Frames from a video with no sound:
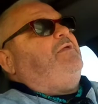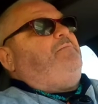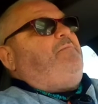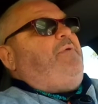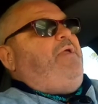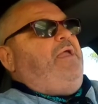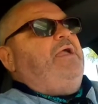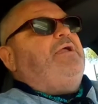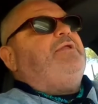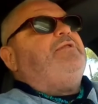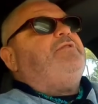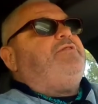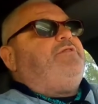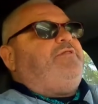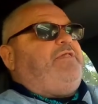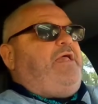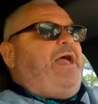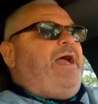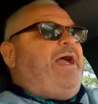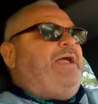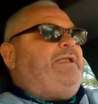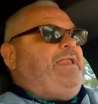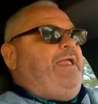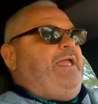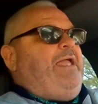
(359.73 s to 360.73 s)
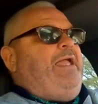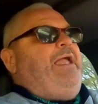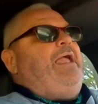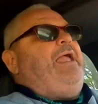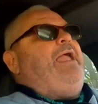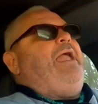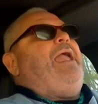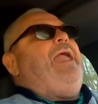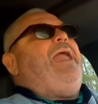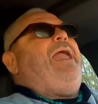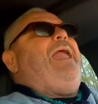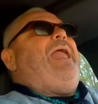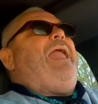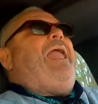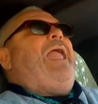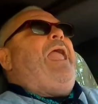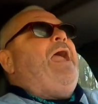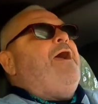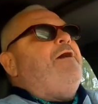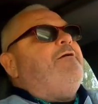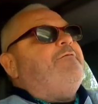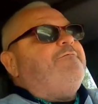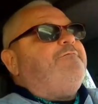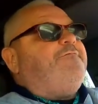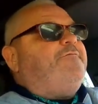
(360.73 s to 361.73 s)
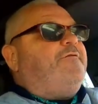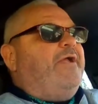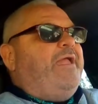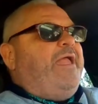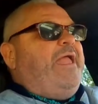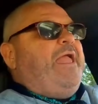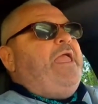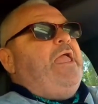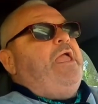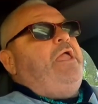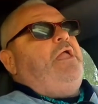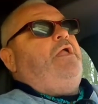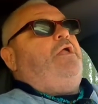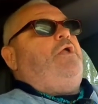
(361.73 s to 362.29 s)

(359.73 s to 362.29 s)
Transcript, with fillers: at me and said, every